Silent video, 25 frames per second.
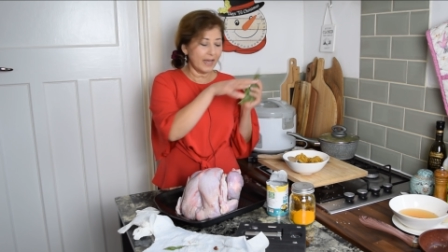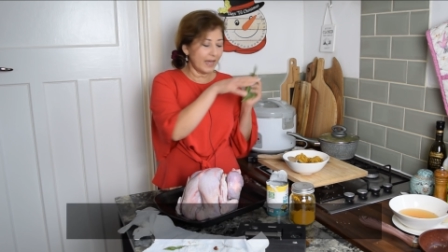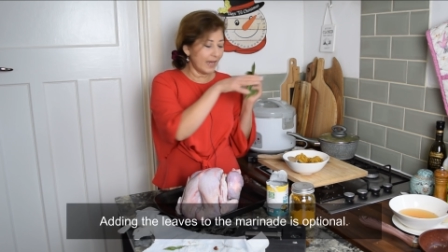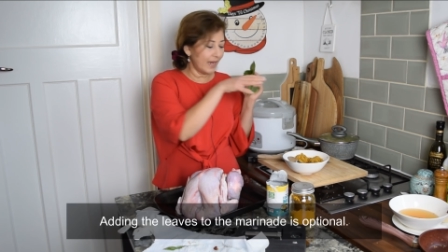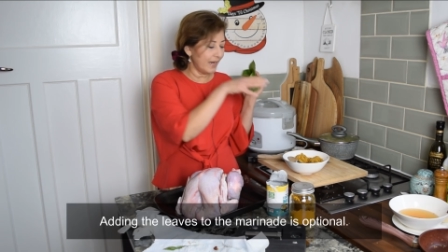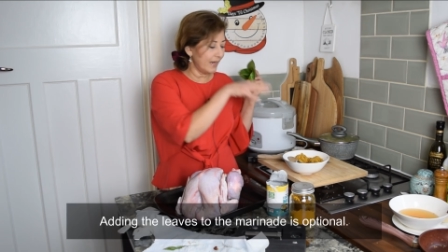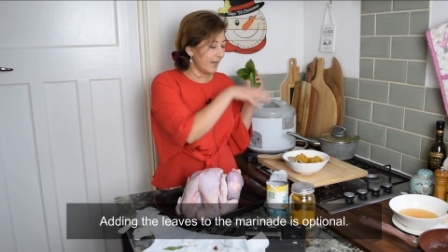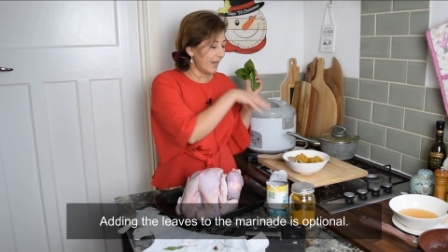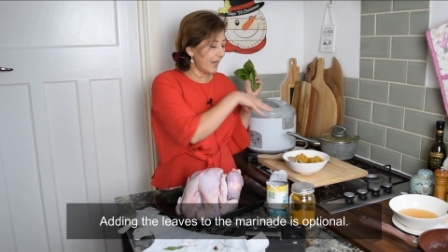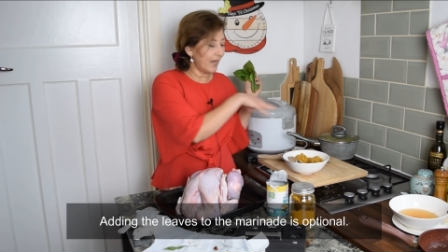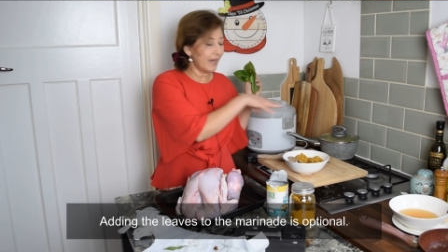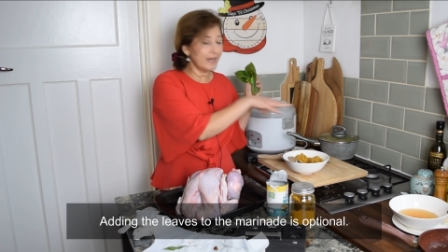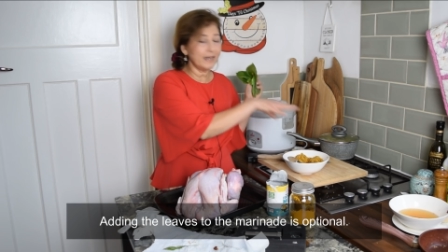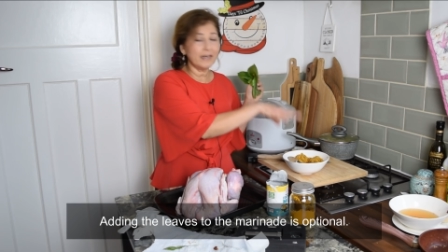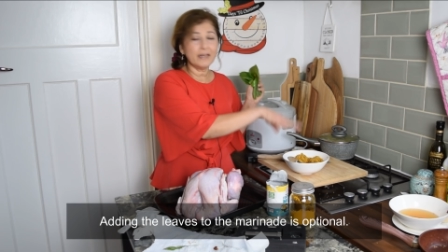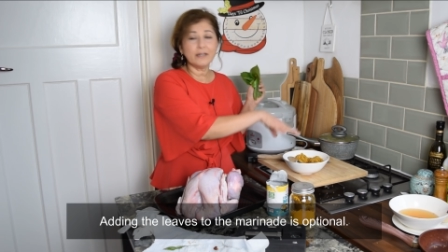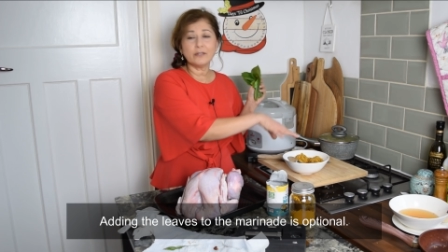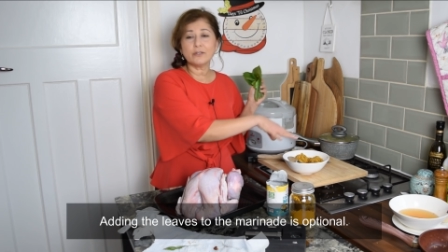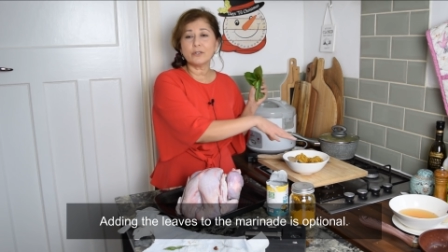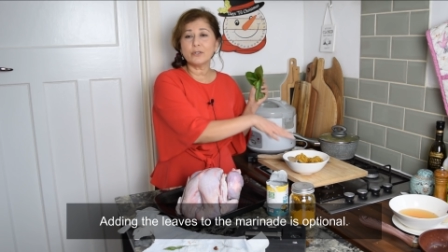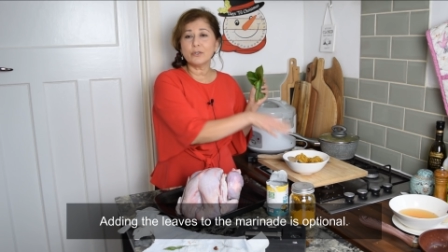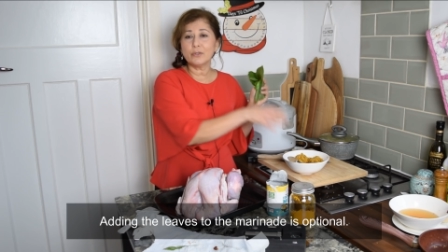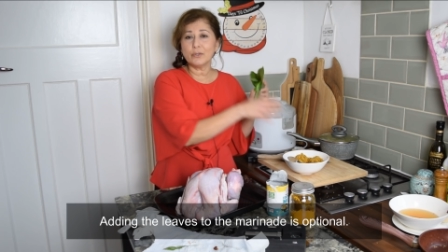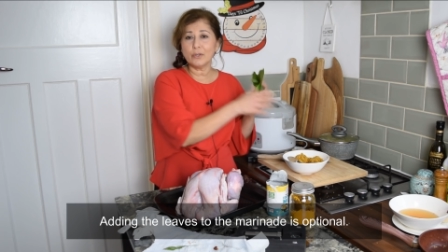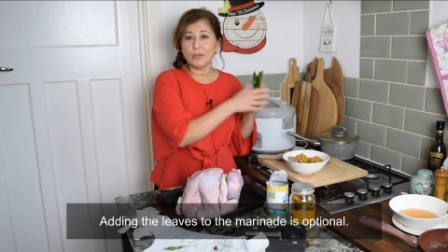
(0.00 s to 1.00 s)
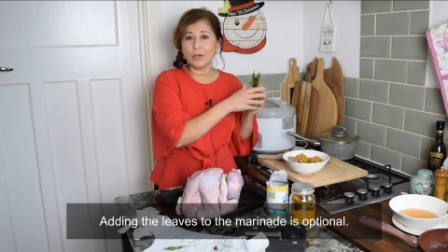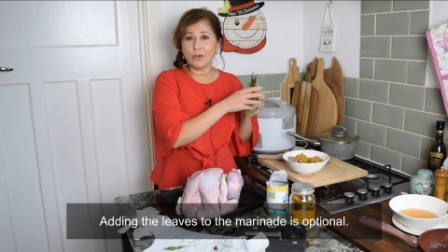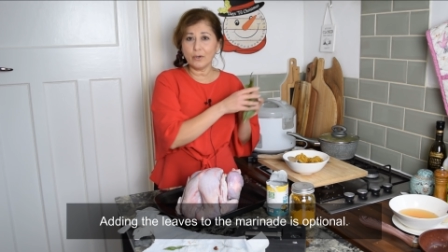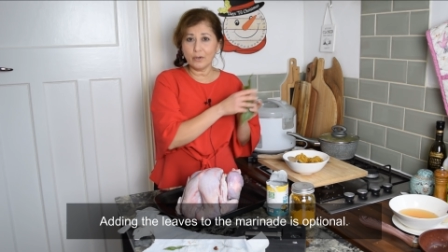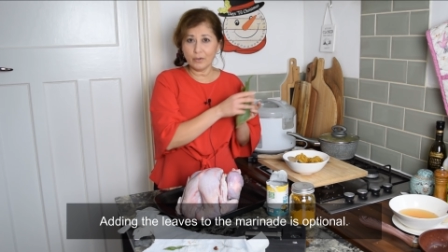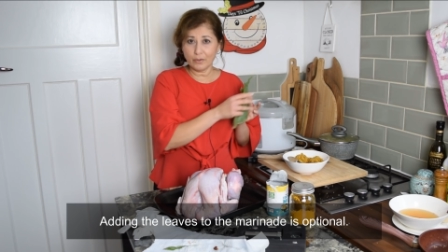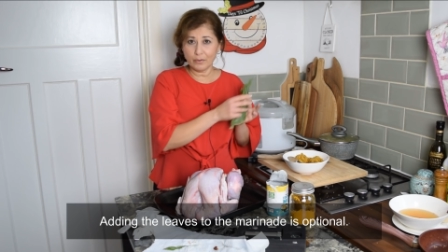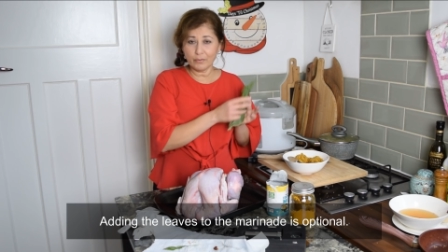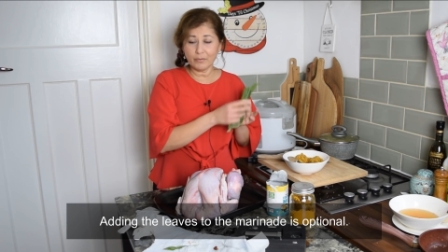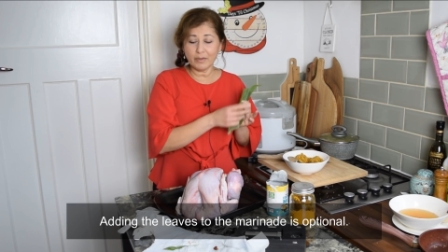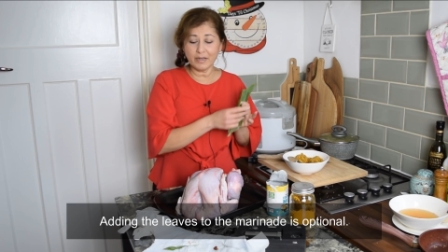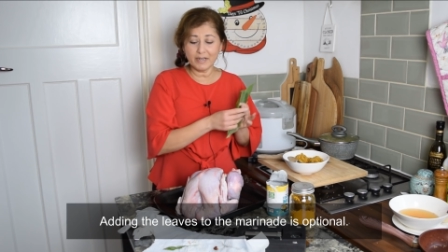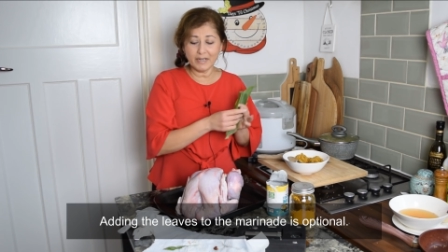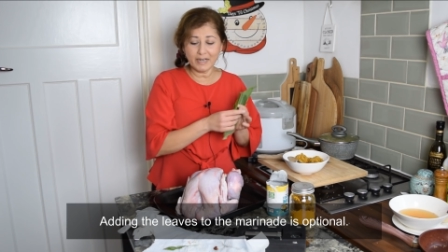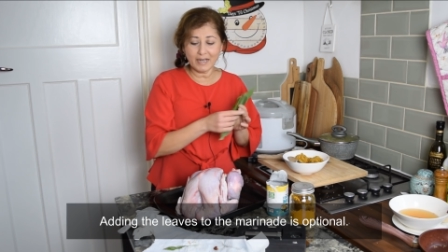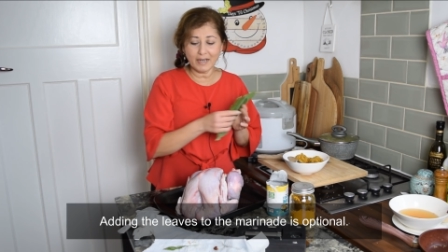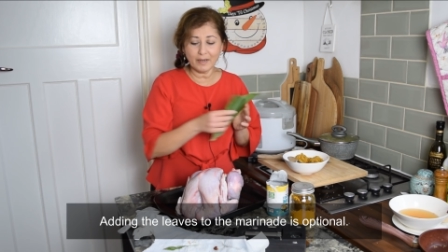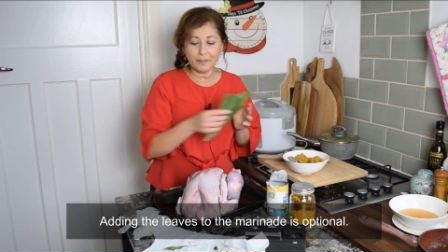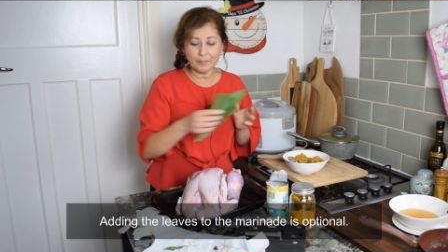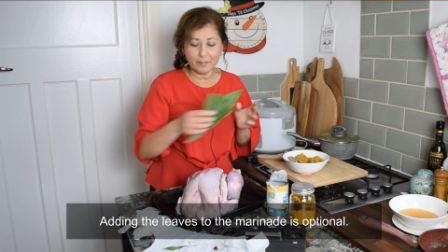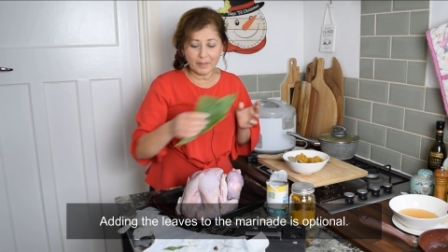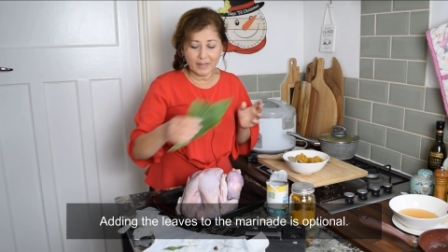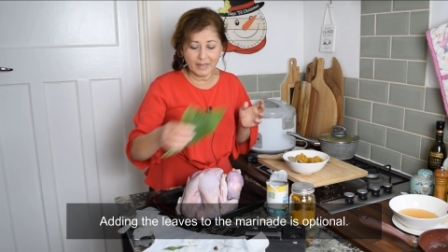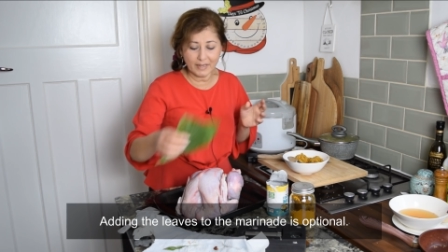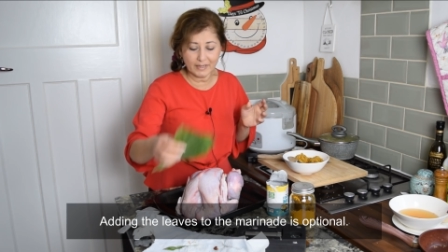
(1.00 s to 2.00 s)
and add it to your
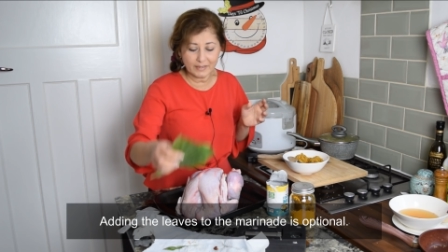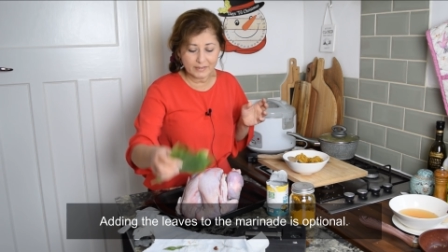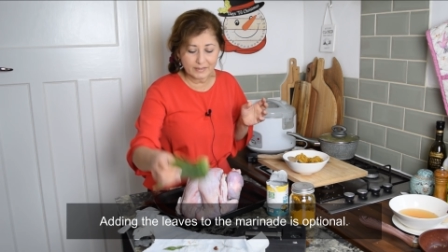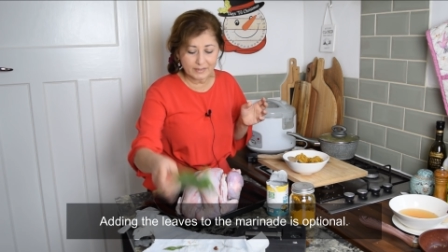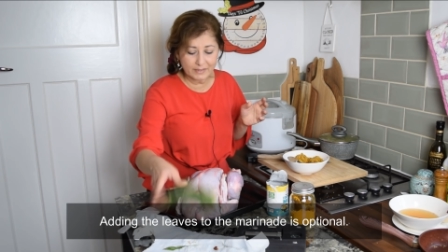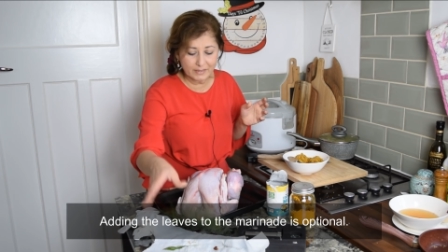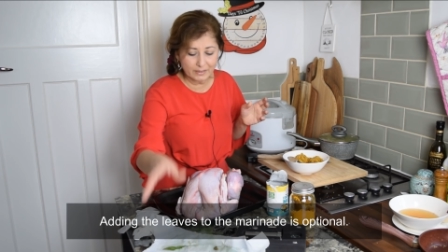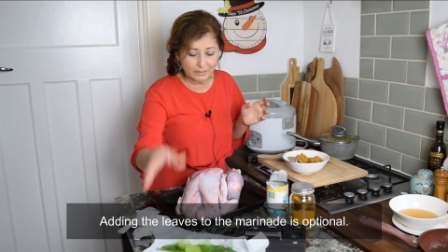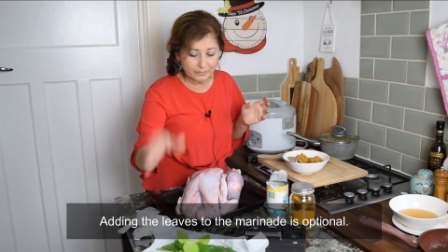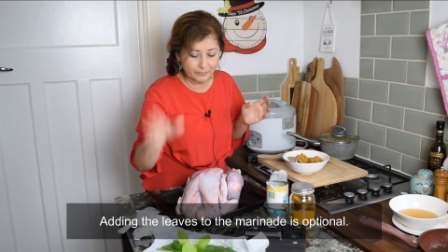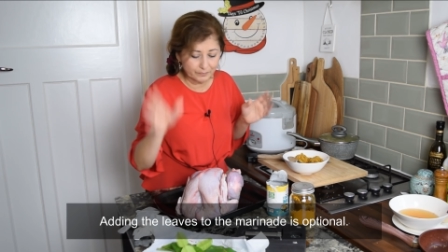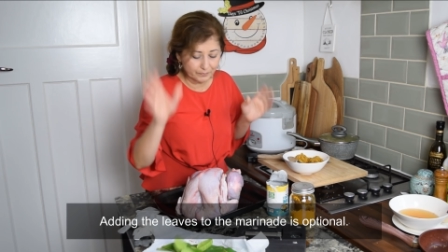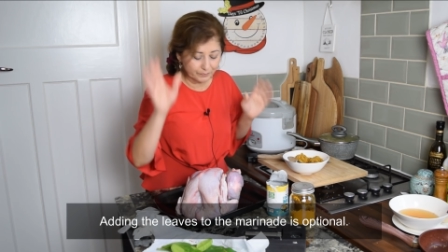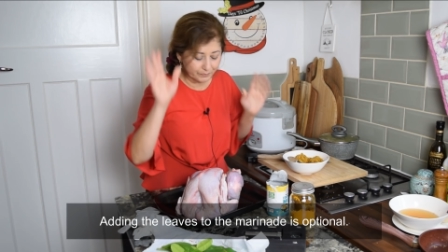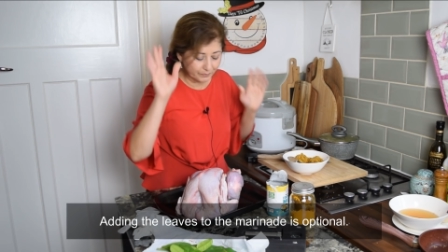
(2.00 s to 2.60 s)
rendang paste.